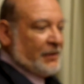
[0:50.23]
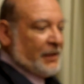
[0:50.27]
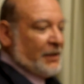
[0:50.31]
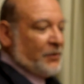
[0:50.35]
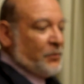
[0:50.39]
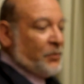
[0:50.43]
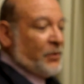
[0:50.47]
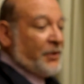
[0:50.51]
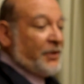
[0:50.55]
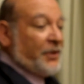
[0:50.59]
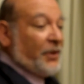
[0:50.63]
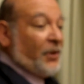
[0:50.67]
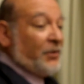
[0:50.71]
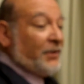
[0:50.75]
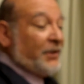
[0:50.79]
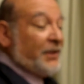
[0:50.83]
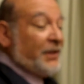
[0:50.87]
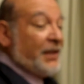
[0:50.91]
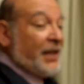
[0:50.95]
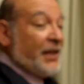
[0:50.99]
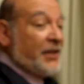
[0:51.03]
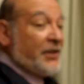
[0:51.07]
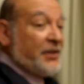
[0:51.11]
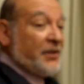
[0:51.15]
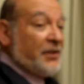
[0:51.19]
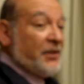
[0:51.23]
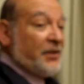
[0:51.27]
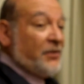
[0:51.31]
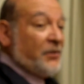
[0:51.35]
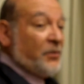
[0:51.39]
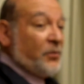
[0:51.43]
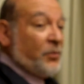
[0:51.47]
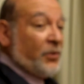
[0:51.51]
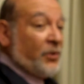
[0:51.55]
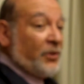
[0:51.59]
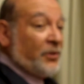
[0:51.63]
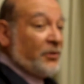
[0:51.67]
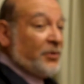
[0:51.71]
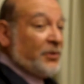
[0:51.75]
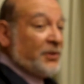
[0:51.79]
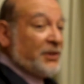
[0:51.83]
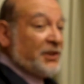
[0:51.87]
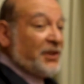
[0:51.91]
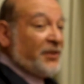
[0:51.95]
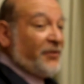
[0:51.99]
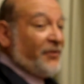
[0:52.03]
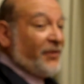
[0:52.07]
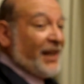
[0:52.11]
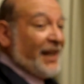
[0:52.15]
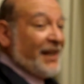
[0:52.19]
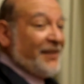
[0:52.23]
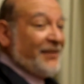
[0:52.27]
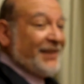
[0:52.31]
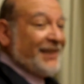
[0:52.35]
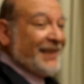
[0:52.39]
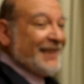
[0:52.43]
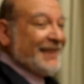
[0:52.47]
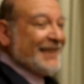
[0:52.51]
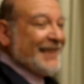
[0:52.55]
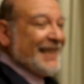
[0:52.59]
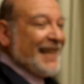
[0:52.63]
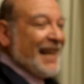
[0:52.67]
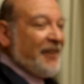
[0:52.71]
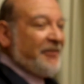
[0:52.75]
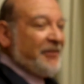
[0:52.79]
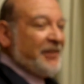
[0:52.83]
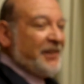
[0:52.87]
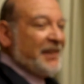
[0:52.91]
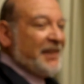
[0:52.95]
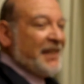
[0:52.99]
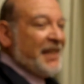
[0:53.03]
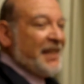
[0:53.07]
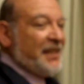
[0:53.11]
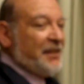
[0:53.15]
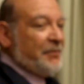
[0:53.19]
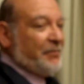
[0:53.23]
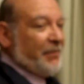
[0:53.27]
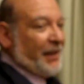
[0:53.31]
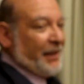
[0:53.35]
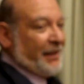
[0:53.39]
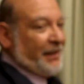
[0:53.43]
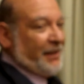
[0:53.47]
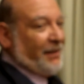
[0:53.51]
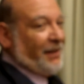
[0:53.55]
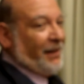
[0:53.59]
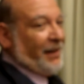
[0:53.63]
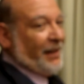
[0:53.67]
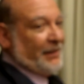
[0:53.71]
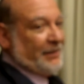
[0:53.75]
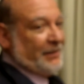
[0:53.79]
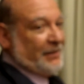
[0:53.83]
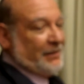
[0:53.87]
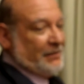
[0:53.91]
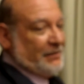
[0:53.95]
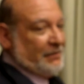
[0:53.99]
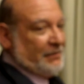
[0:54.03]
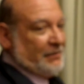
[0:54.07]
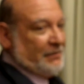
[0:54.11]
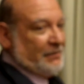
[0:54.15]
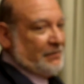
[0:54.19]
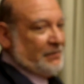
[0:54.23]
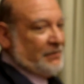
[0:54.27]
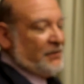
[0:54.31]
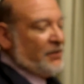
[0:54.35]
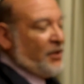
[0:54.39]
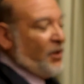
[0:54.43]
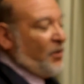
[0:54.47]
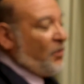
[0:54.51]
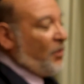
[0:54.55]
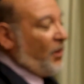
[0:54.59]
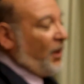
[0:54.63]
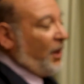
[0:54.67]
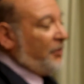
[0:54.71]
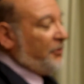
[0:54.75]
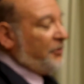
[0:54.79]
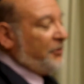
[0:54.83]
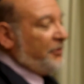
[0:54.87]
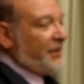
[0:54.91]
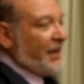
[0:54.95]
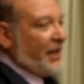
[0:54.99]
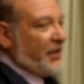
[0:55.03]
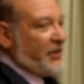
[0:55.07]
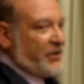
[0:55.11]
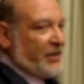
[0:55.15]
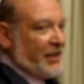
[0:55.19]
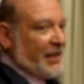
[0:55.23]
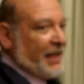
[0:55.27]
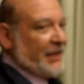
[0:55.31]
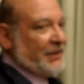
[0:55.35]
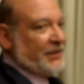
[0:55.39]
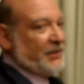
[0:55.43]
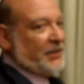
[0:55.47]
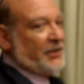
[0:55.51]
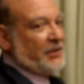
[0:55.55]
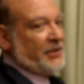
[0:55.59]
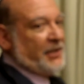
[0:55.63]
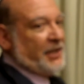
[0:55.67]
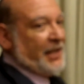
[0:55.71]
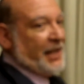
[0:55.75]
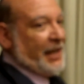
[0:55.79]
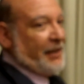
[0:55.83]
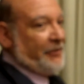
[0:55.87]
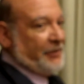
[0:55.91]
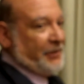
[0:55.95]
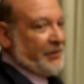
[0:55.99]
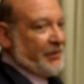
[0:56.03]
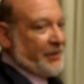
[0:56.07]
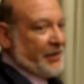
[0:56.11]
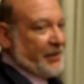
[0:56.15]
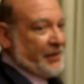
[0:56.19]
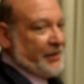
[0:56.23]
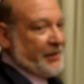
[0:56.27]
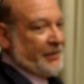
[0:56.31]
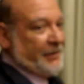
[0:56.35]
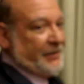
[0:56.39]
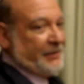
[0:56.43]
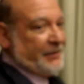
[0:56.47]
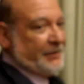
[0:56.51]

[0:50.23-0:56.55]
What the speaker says: And we're the only nation in the world whose survival is guaranteed by God. No other nation has such a guarantee.